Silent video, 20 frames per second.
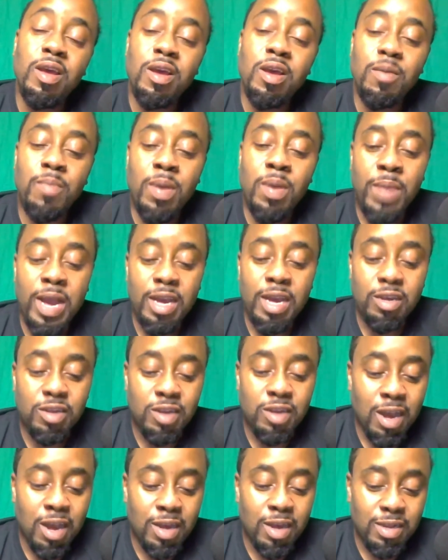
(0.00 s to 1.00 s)
my man
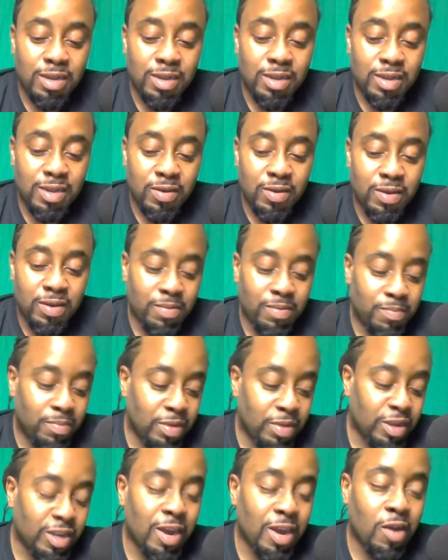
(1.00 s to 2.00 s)
Sean's sister,
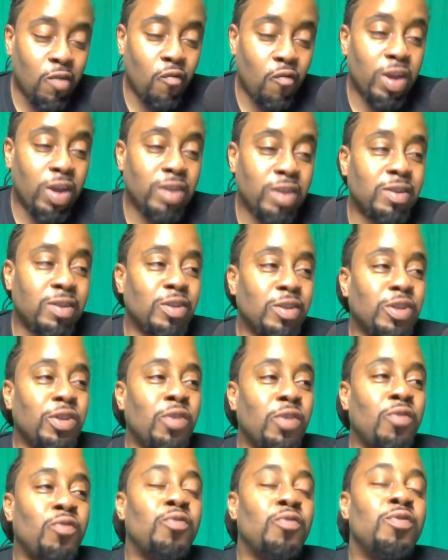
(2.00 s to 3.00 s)
Michelle, rest her
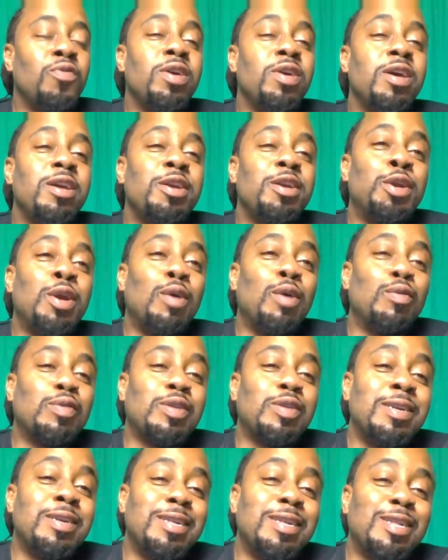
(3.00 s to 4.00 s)
soul.
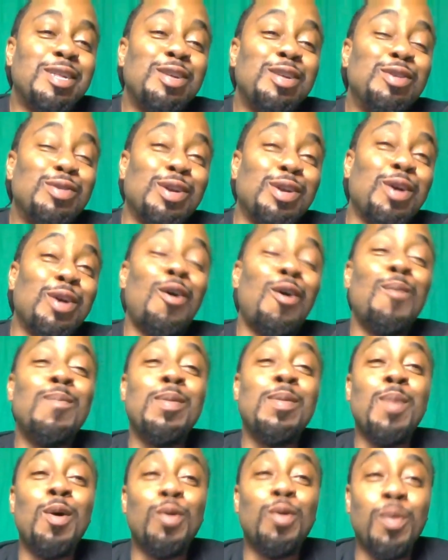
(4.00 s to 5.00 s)
She used to call me
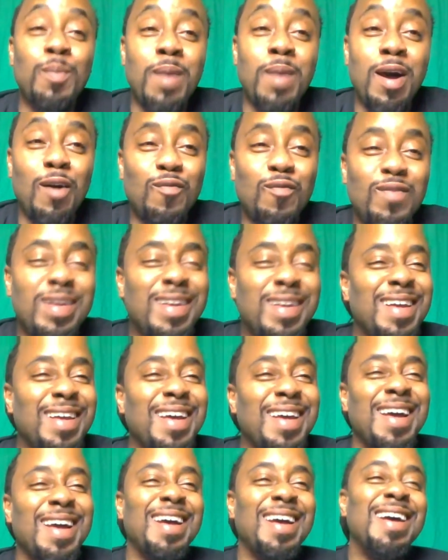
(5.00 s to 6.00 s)
Motor Mouth.
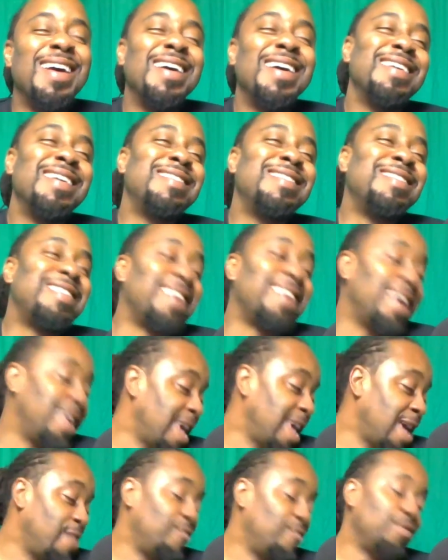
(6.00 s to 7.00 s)
She said,
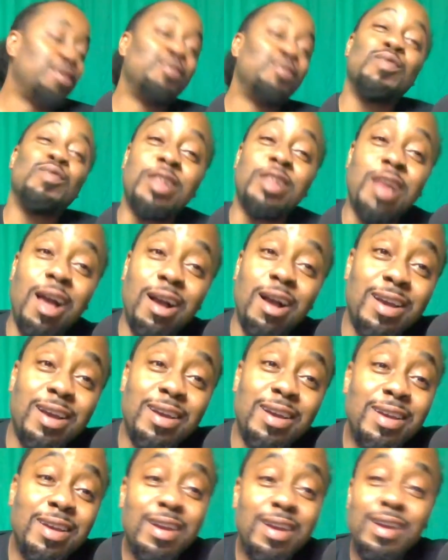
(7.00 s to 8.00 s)
"Yeah, when you was younger,
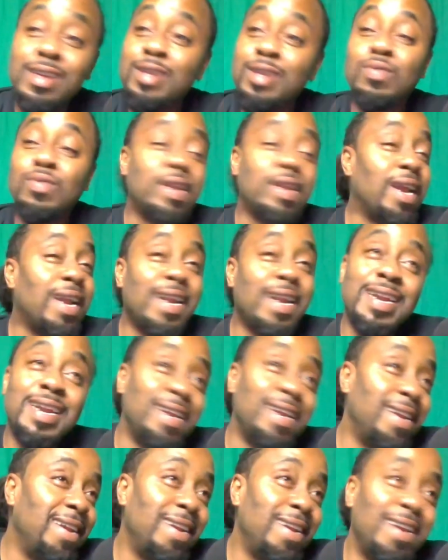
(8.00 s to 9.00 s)
you was la la la la
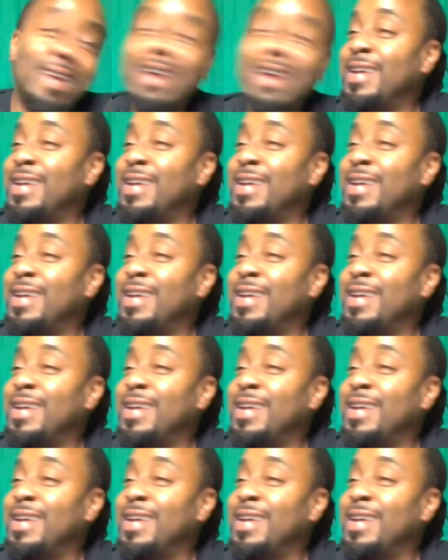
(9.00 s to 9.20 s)
la la la